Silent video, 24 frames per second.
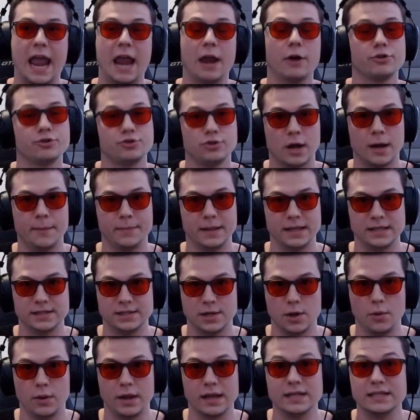airdrop its
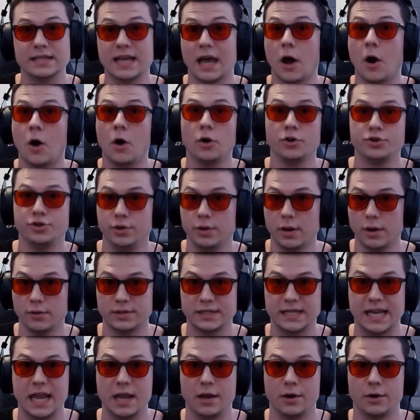token to all Juno
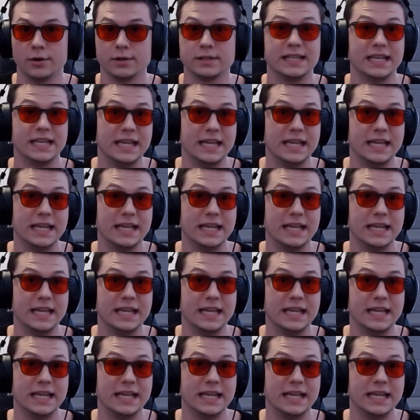stakers